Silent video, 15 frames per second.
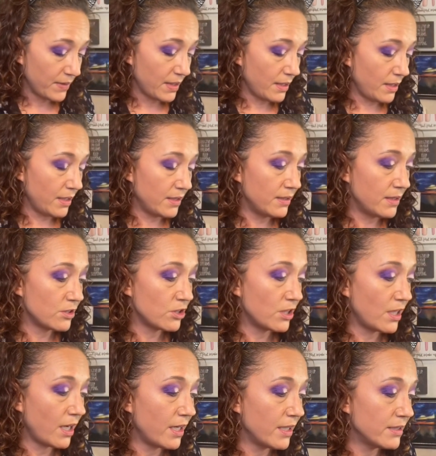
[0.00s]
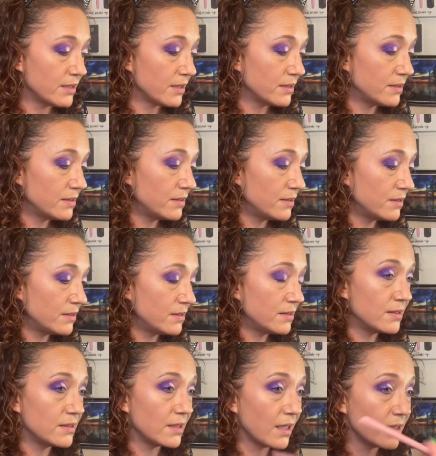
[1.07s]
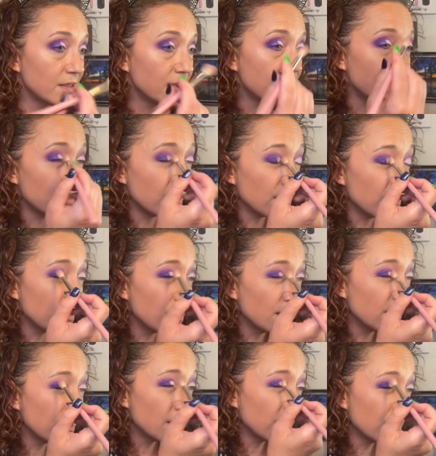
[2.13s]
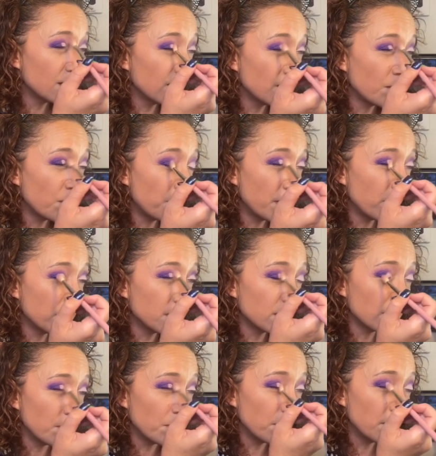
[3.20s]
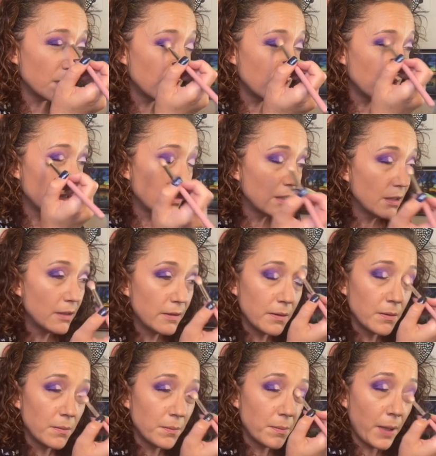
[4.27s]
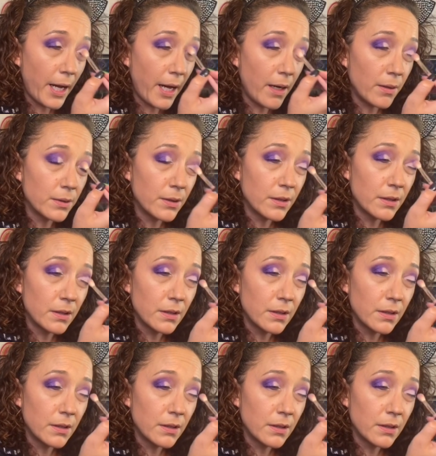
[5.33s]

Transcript: And then she kind of dusts it a little bit with some powder